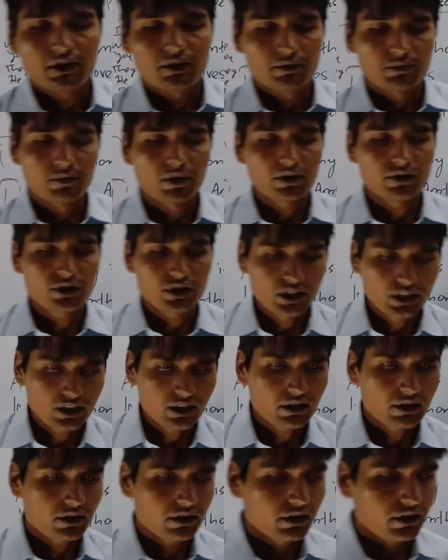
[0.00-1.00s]
But
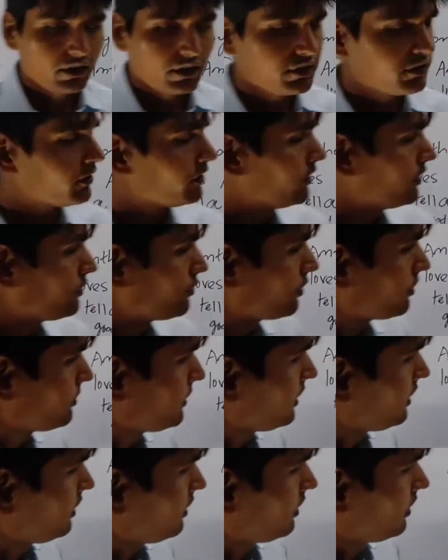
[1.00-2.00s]
here it would
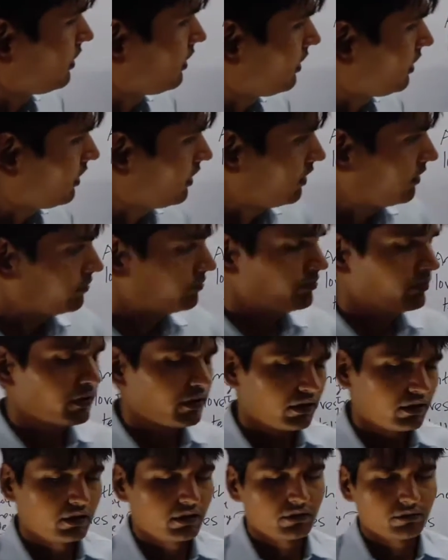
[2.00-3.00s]
be not
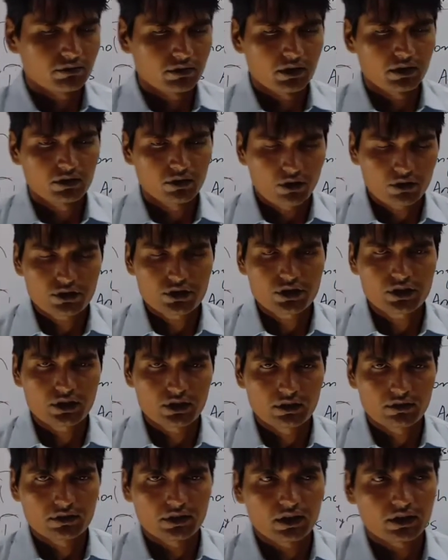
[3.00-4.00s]

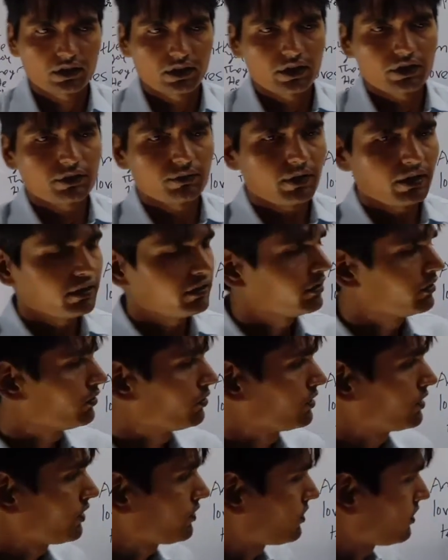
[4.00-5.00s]
the great way
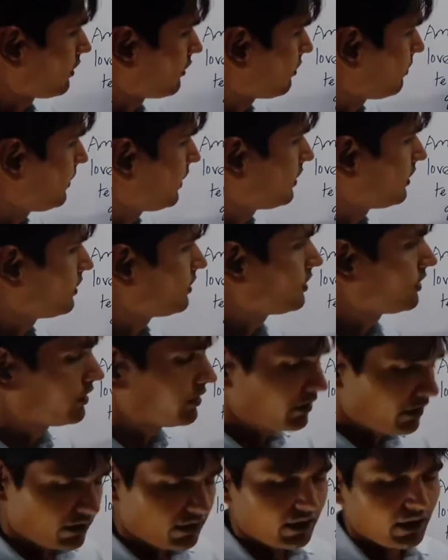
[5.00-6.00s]
to just explain it.
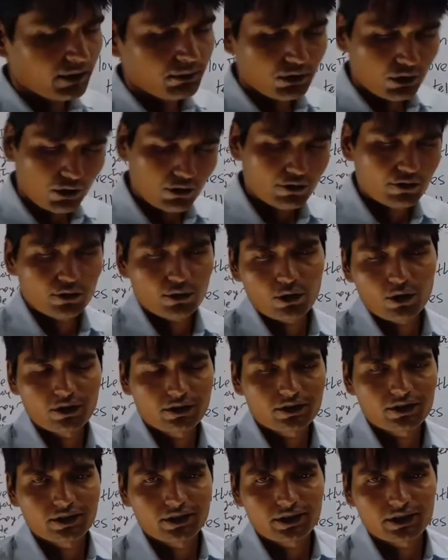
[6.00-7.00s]
It can be also
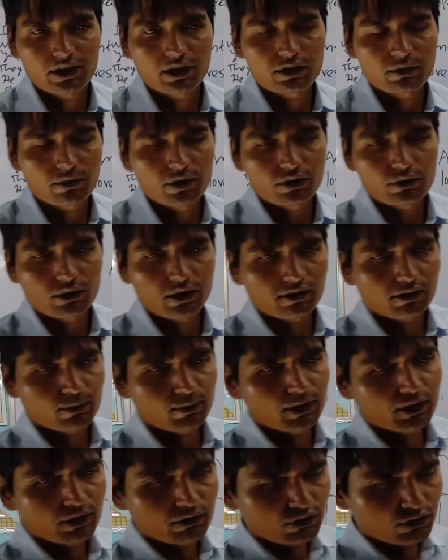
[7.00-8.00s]
called the great way to
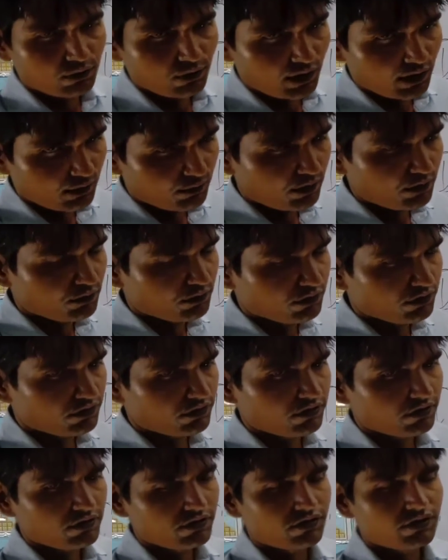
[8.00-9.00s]
explain if you are able to
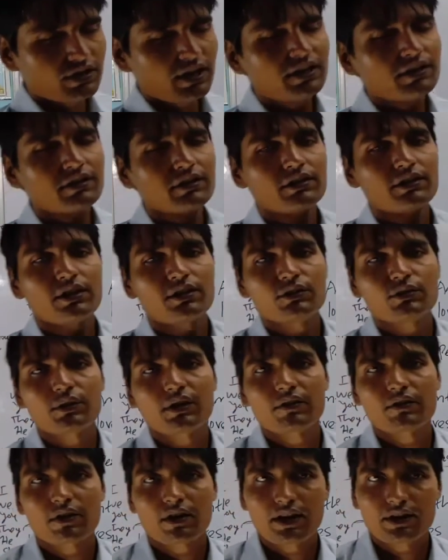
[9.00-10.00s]
just understand it, and you
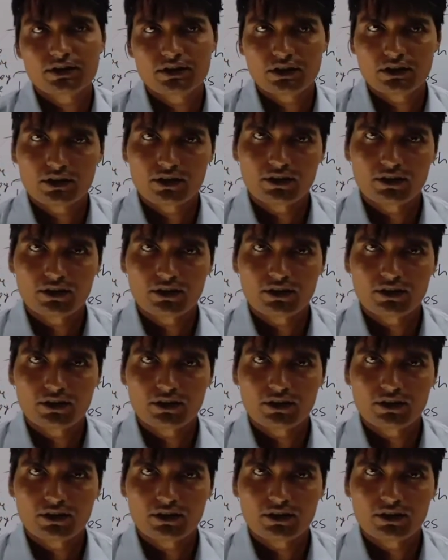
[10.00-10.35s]
can write in